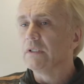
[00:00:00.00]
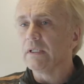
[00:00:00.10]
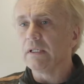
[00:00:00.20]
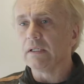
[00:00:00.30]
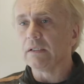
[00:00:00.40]

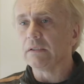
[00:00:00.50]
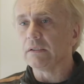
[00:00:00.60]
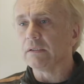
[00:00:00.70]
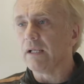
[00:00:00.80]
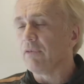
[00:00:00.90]
and
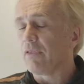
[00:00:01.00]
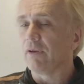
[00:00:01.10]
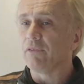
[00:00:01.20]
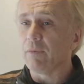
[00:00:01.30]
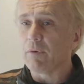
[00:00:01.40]
everything
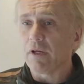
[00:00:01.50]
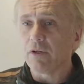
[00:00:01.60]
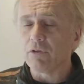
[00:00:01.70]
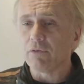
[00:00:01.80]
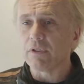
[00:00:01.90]
is API
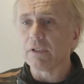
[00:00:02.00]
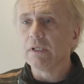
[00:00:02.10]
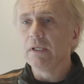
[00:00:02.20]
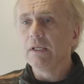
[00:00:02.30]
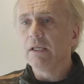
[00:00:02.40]
driven,
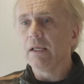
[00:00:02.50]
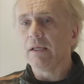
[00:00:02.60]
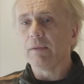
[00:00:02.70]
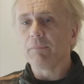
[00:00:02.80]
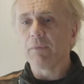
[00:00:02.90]

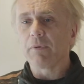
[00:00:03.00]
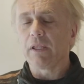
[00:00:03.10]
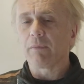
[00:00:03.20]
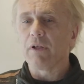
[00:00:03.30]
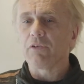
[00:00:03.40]
and people
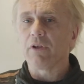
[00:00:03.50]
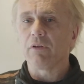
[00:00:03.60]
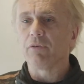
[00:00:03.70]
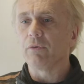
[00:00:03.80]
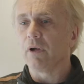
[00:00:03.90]
like
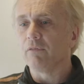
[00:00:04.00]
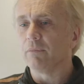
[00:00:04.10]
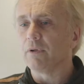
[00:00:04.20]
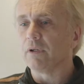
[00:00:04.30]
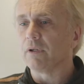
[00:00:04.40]
myself who come
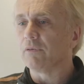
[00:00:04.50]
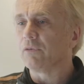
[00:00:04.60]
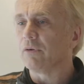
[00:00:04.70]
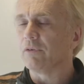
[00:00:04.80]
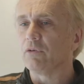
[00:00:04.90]
from a
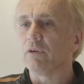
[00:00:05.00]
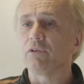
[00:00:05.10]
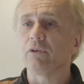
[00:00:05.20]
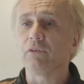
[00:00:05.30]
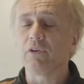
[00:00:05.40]
sort of a
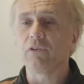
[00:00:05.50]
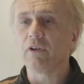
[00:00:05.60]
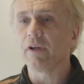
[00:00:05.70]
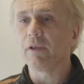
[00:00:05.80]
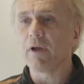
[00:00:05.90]
traditional
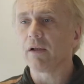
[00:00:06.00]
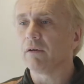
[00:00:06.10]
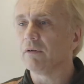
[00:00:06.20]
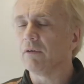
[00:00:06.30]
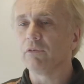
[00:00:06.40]
CCIE
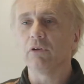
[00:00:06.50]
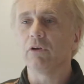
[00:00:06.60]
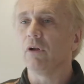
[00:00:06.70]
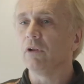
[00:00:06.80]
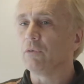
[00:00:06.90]
background have to
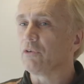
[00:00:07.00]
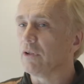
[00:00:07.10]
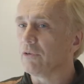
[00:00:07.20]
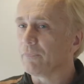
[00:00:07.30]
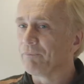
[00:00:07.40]
learn all new
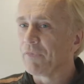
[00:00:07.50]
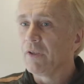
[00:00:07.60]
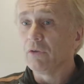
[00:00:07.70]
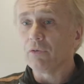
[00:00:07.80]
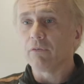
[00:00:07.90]
skills.
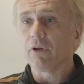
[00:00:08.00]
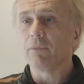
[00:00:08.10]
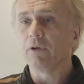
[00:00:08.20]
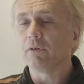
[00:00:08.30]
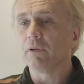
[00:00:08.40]
So I've
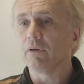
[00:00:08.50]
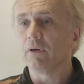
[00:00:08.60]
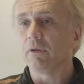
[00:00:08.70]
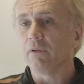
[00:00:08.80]
come here to learn